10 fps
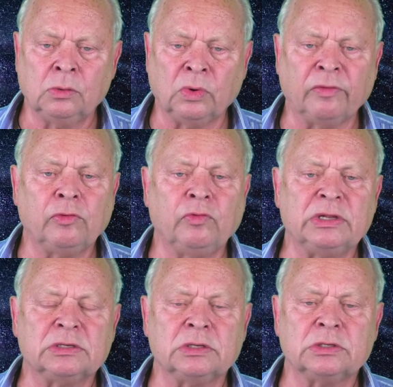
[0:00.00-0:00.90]
one of the
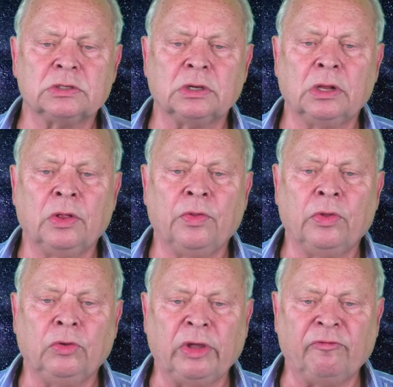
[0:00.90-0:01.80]
reasons
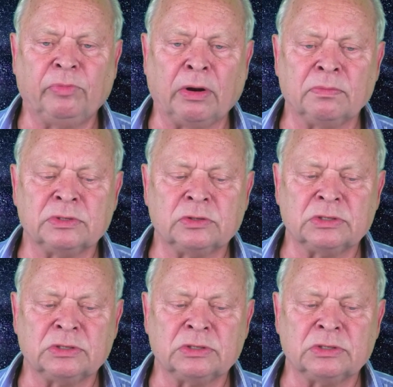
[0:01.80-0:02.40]
you have problems